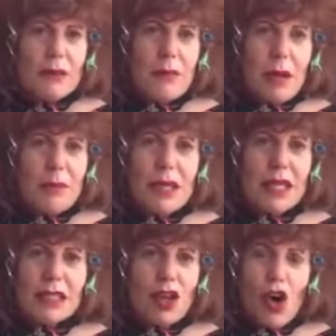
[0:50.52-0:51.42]
maybe
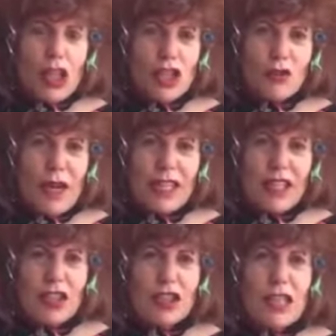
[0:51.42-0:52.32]

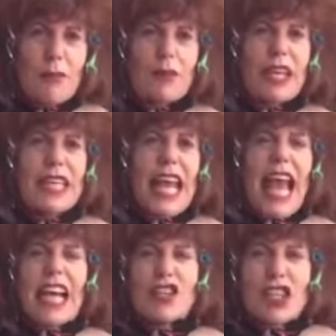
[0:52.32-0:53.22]
incarcerated or something.
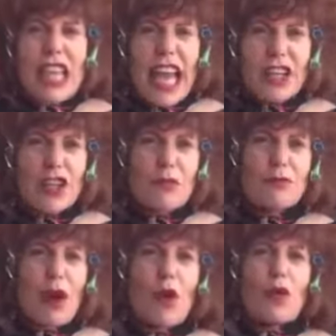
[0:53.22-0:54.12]
Education
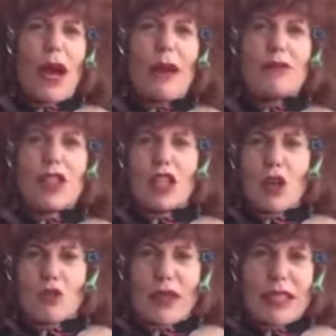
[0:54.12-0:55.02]
programs and
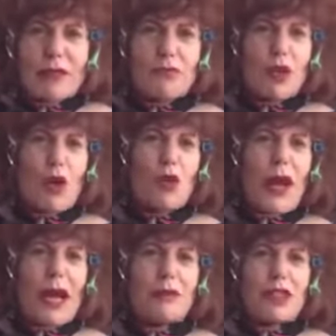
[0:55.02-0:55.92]
career
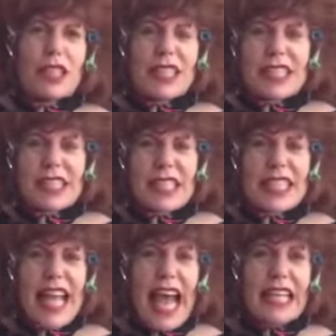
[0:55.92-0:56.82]
programs and this and
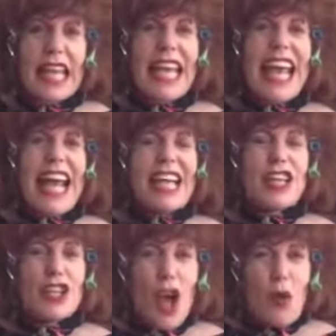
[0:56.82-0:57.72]
that.
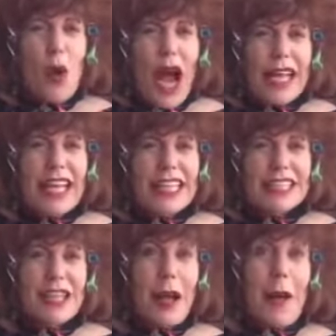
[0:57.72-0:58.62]
You know why he's
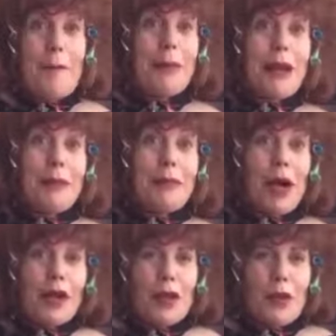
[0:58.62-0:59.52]
the Peep
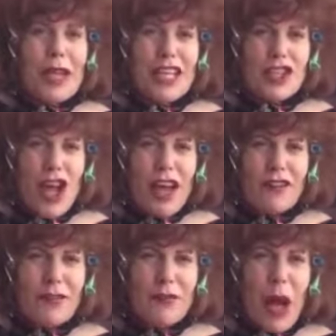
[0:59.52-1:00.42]
of the Week,
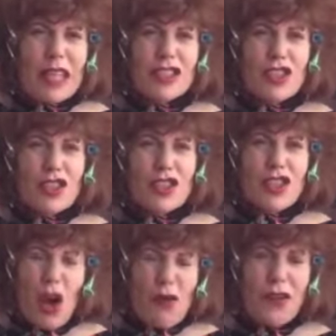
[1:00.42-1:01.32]
John Bon
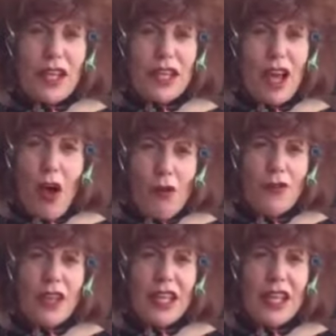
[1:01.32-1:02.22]
Jovi?
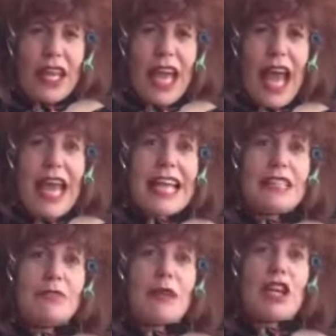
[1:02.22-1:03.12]
Hovi?
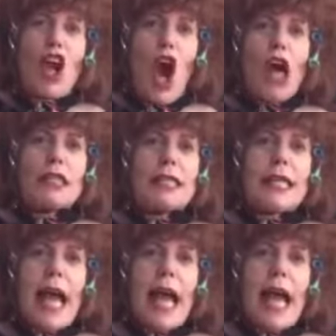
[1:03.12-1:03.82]
Is because he